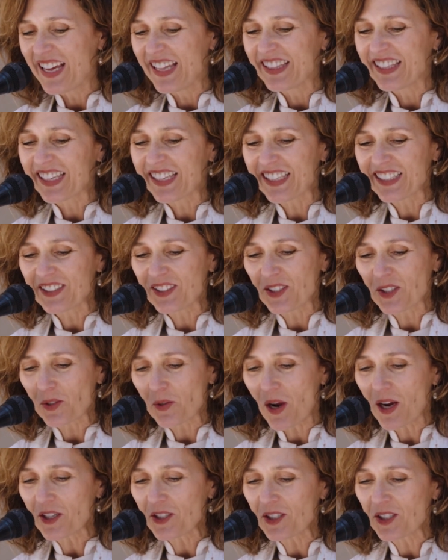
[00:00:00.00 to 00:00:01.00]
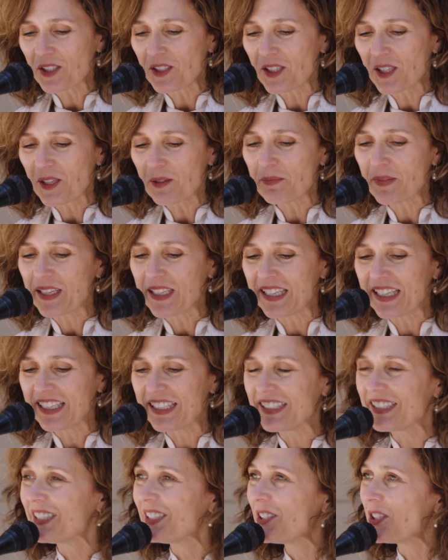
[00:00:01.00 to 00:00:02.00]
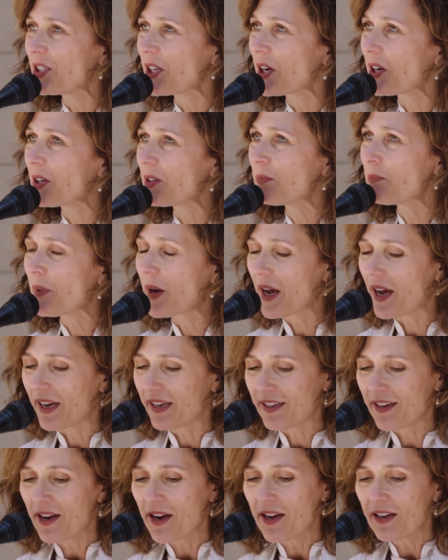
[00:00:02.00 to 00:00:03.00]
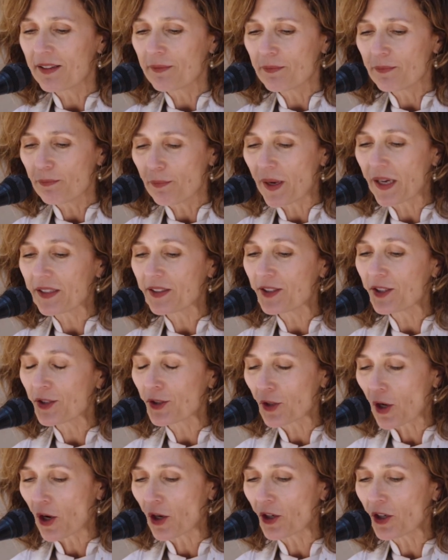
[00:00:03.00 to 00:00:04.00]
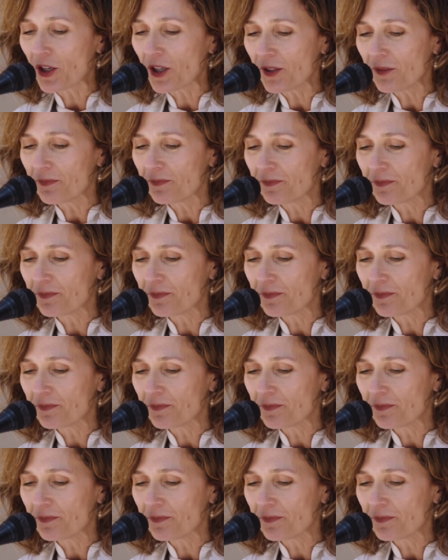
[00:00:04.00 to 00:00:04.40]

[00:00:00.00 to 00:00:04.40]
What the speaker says: The Construction Committee, chaired by Bud Starker.